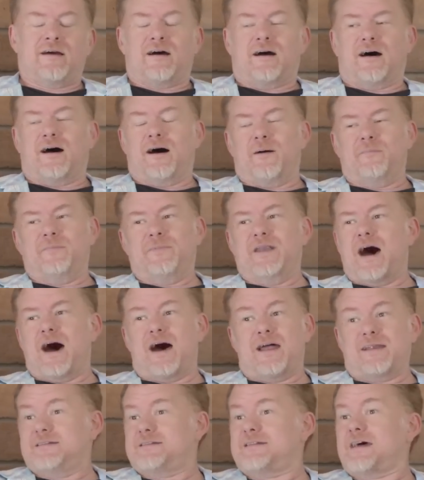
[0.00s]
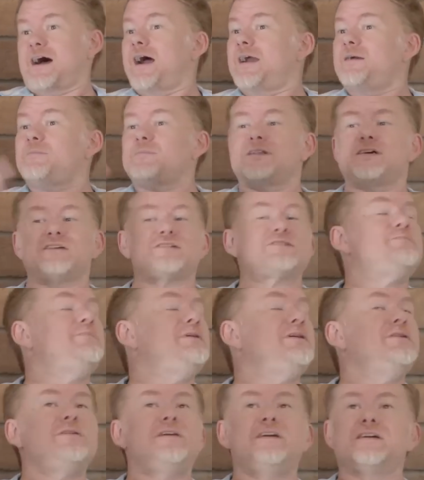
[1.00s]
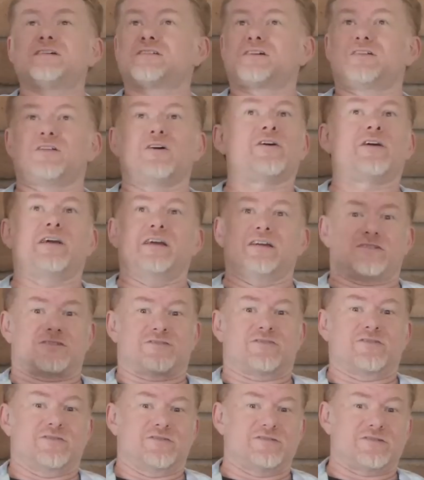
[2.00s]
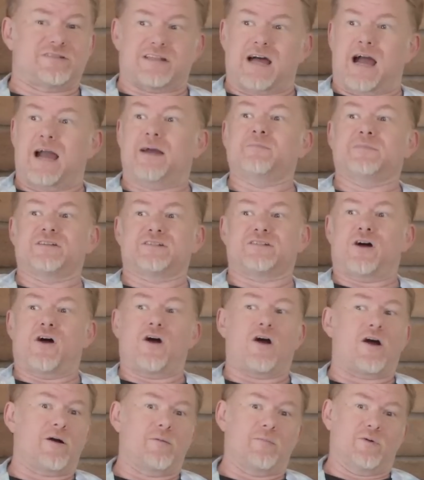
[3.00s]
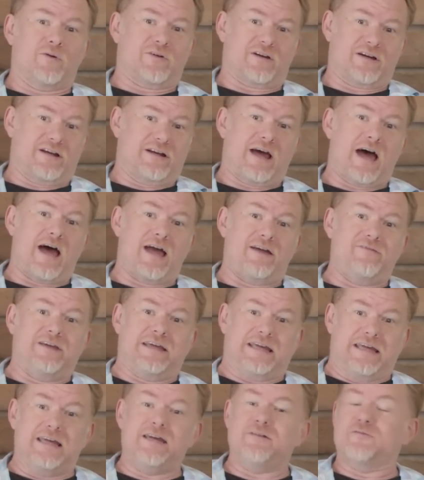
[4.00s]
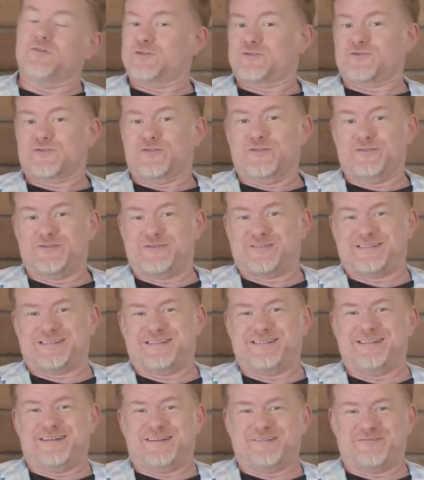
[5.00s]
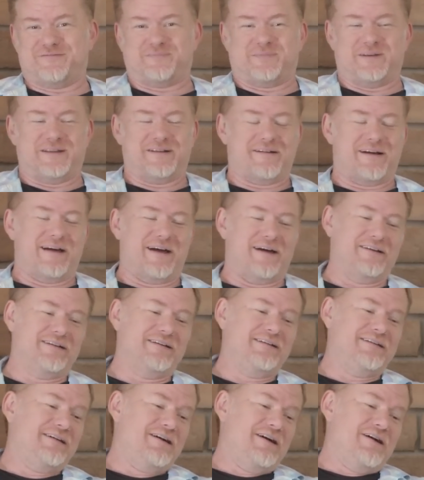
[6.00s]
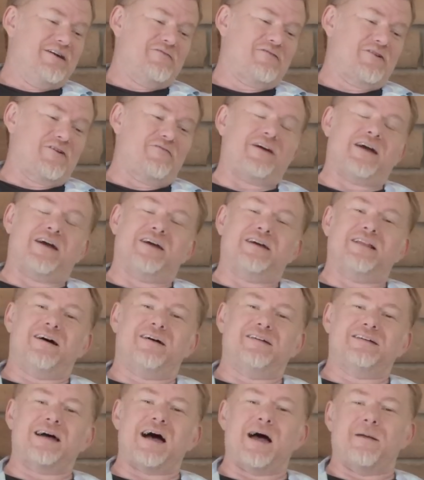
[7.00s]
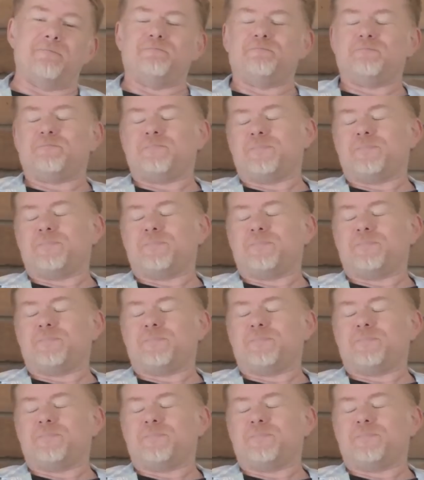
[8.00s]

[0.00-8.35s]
Not timeless, beauteous, glorious truths, timeless, horrible, conniving, evil truths that have been around for a very long time.